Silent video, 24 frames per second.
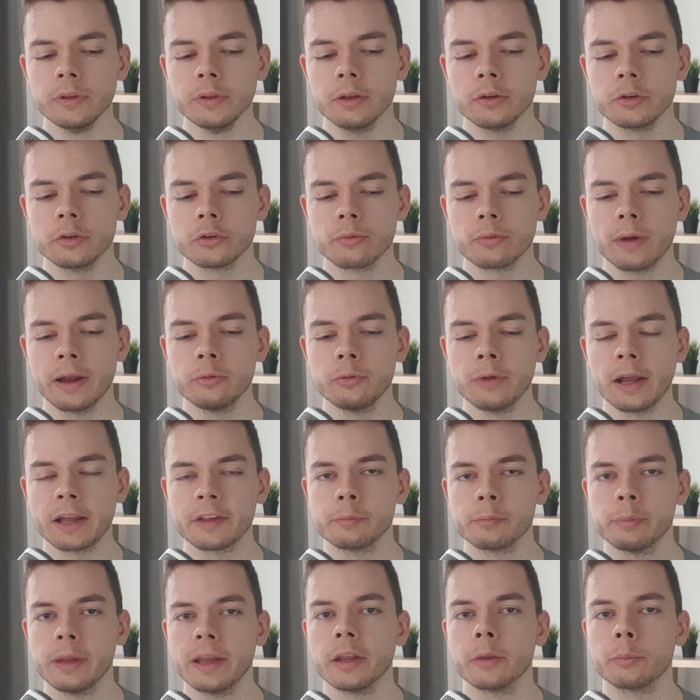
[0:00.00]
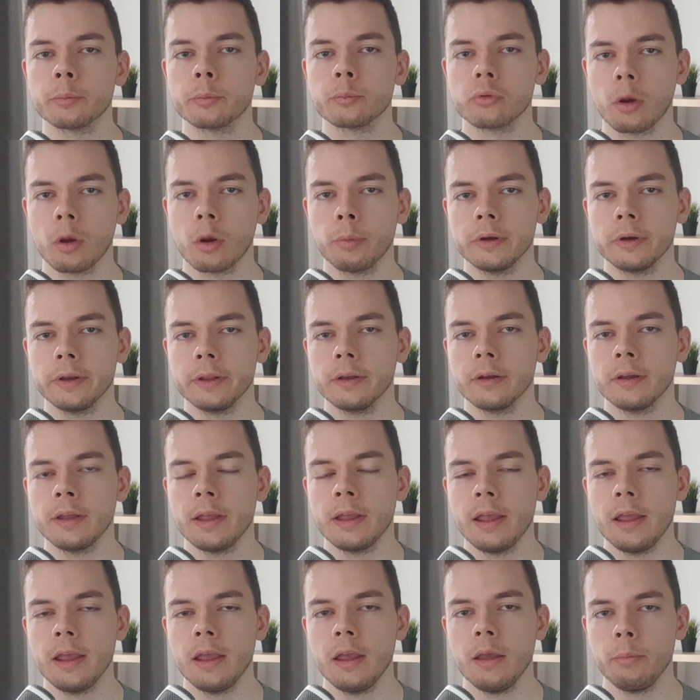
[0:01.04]
try to explain it properly
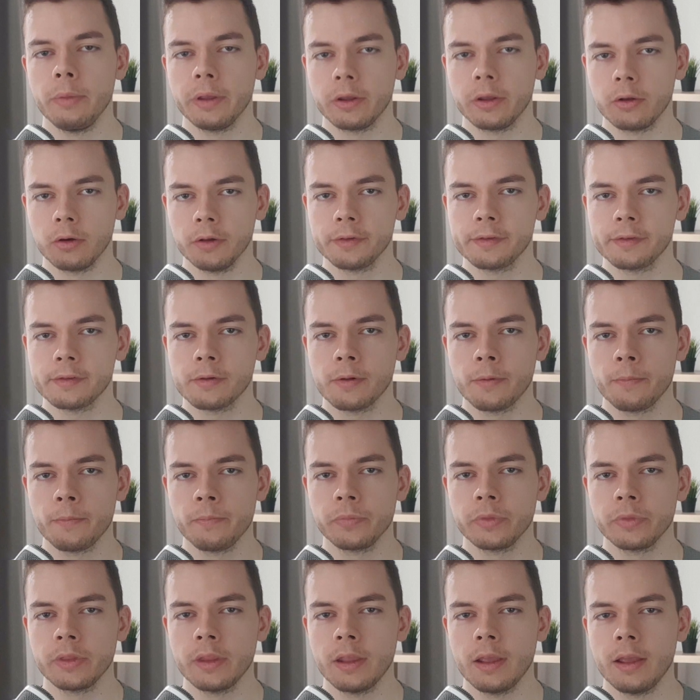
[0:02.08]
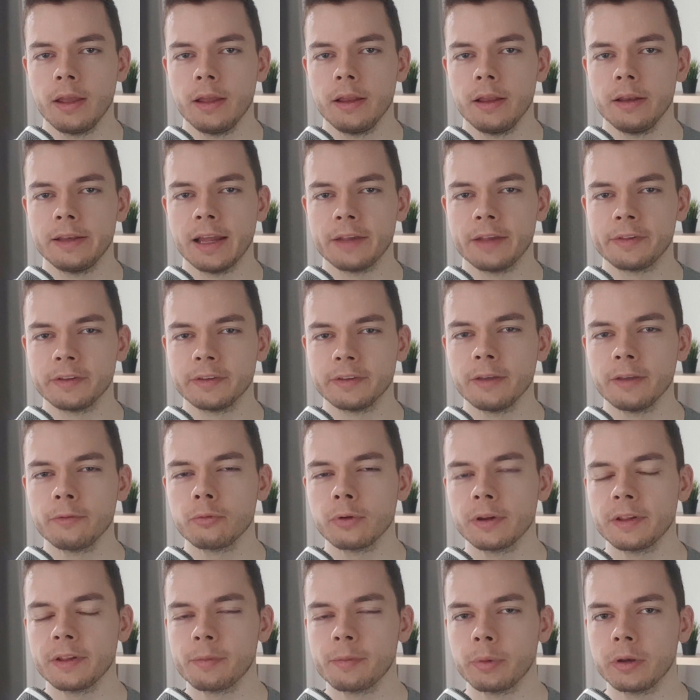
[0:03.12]
because there's a
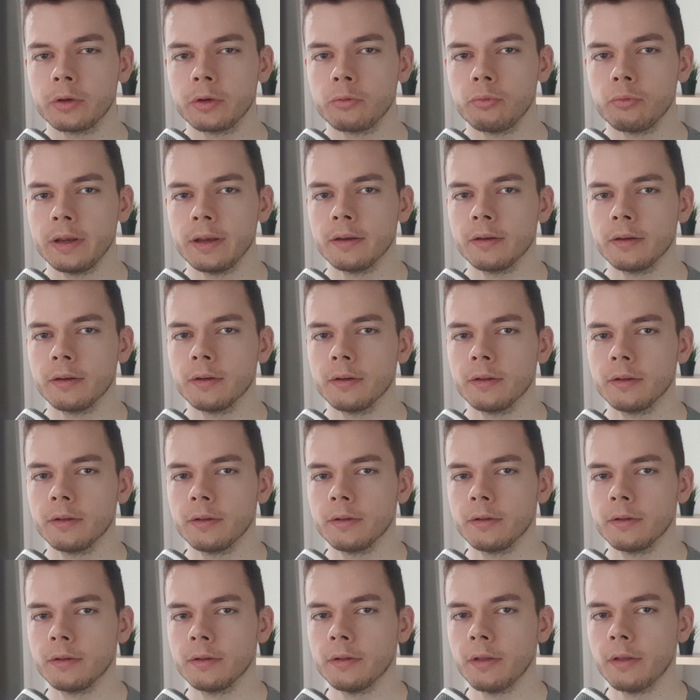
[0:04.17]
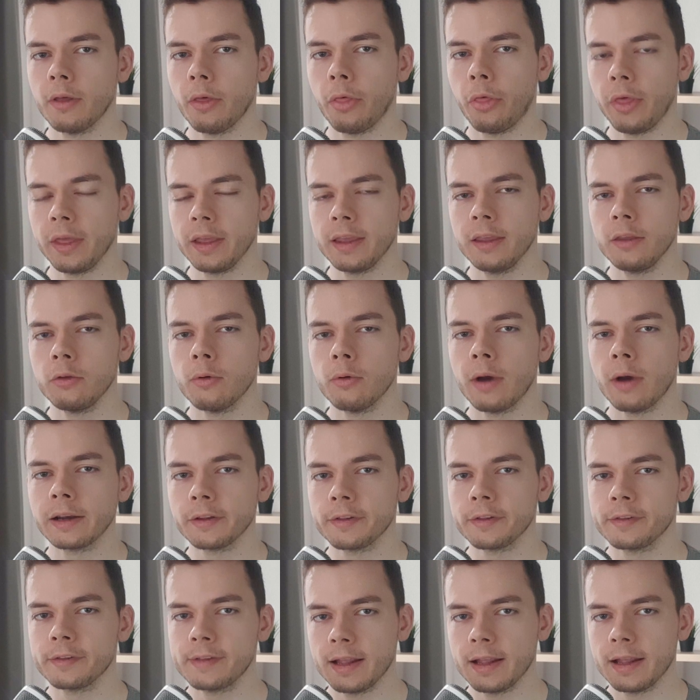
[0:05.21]
difference between thinking you
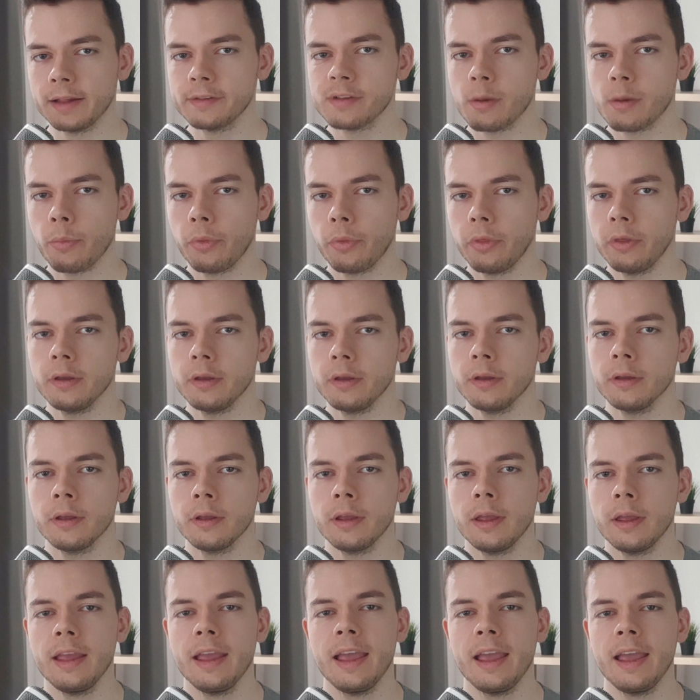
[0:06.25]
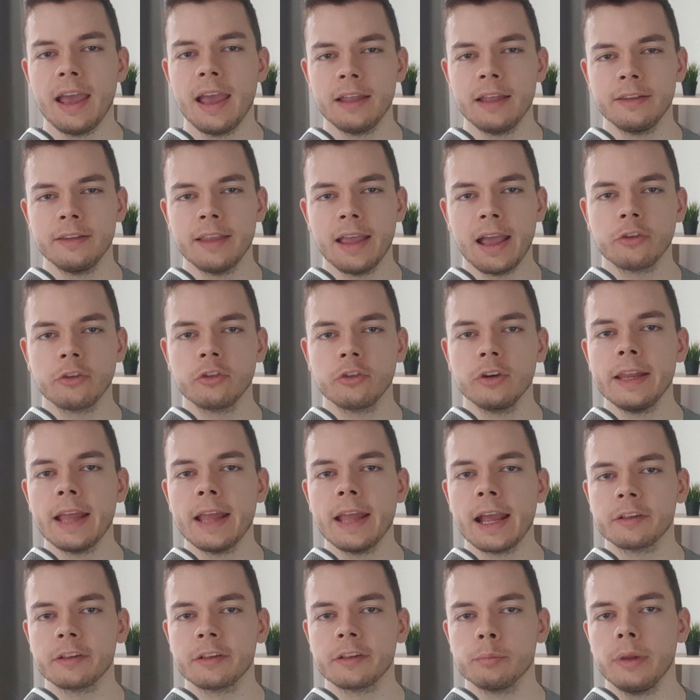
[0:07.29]
understand something and actually
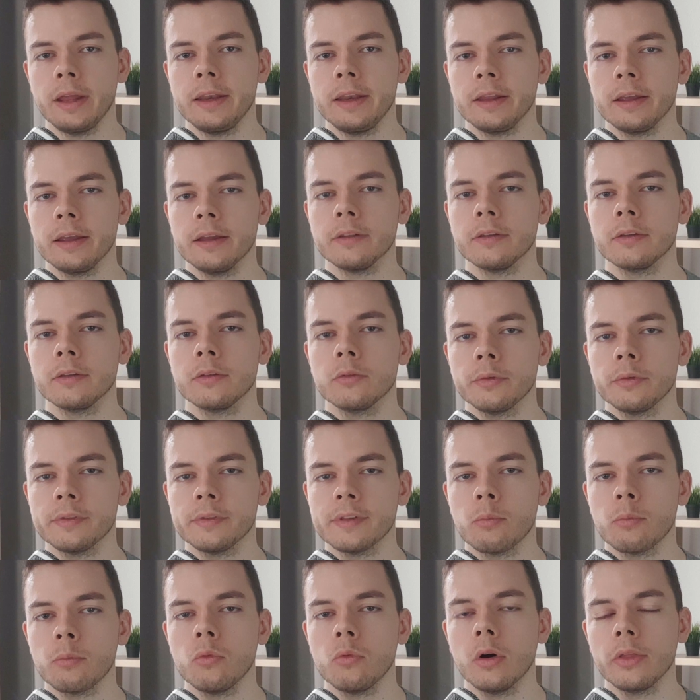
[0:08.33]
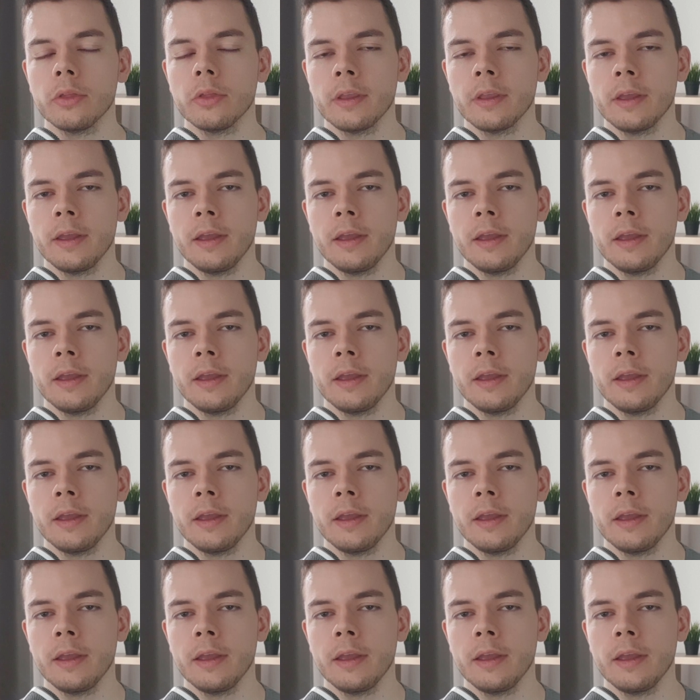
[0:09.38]
explaining it to someone.